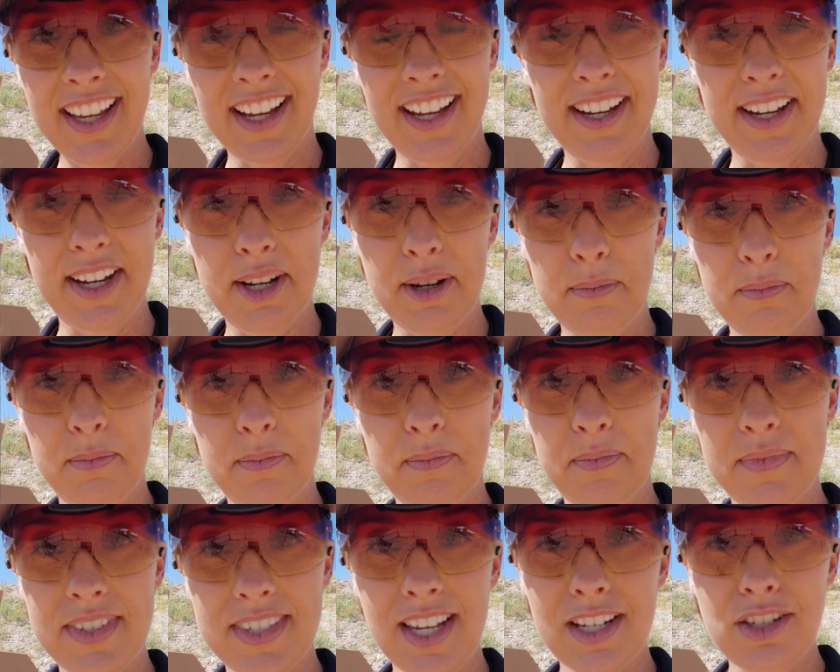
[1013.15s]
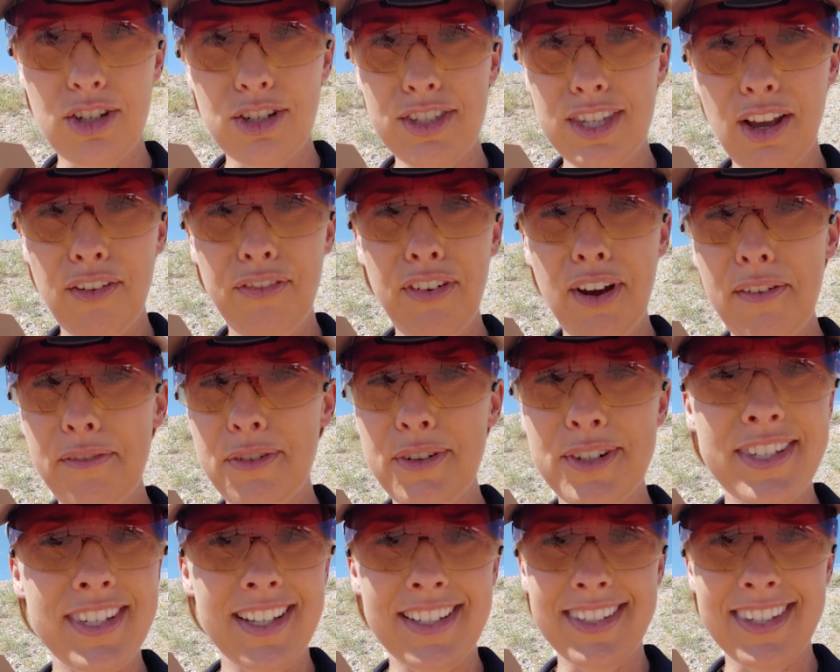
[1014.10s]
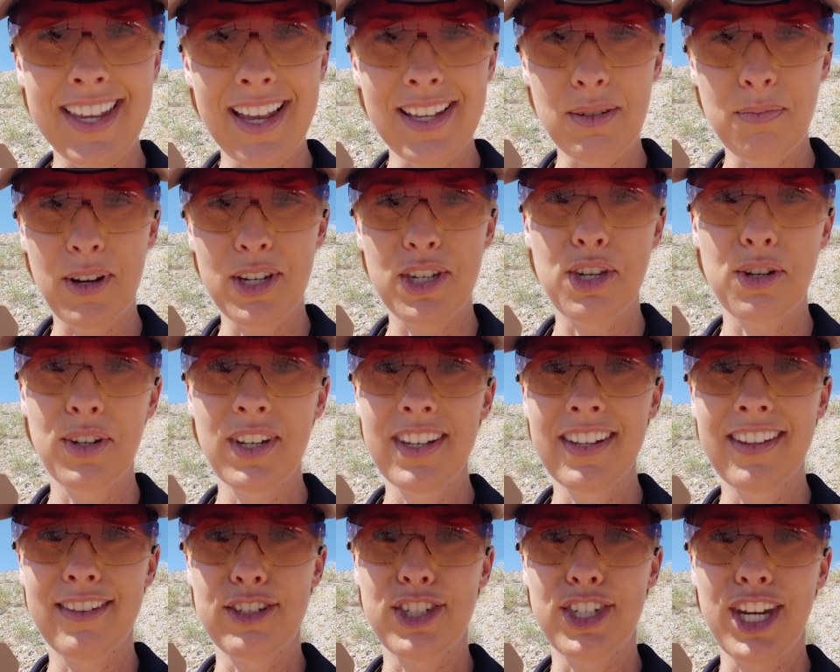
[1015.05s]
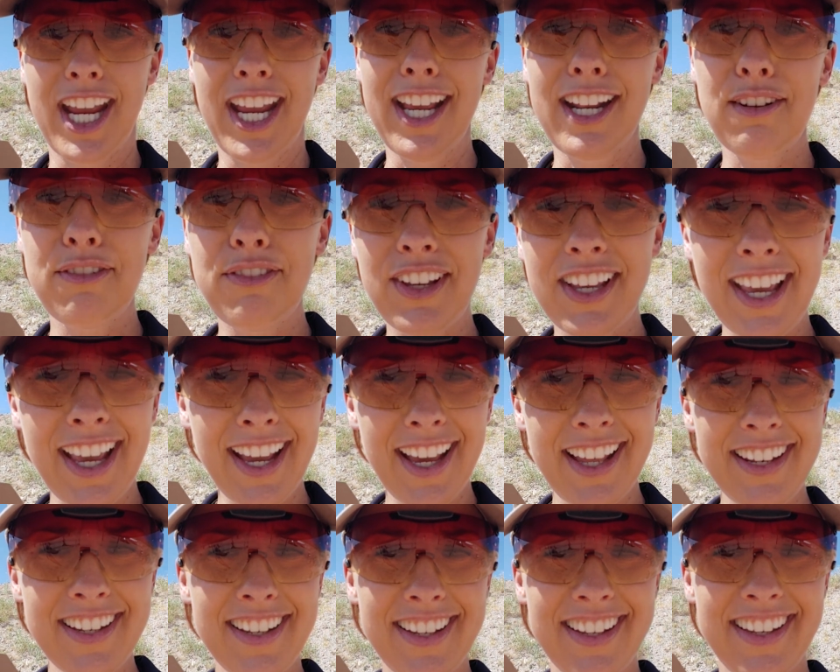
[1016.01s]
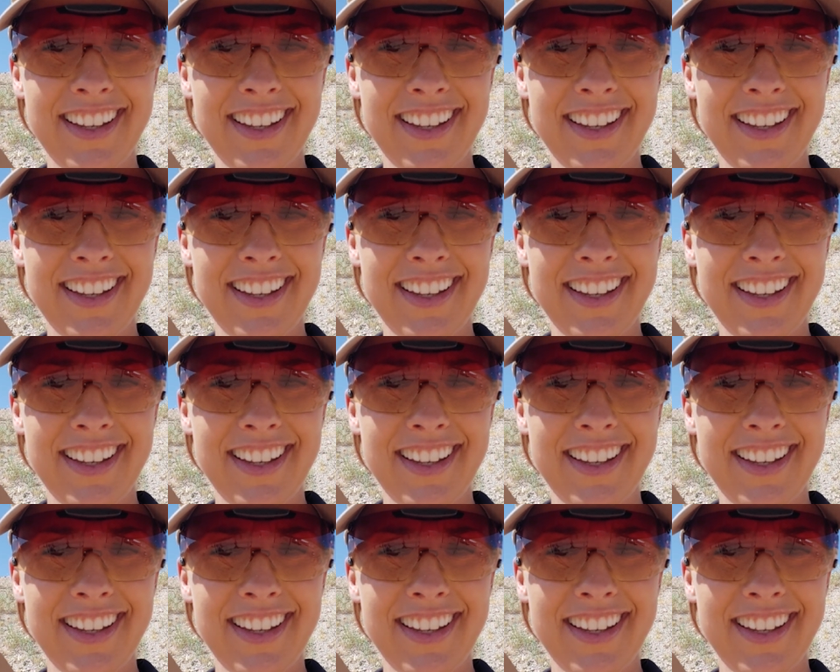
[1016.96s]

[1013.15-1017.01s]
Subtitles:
set yourself up for success by shooting in the shade if you can.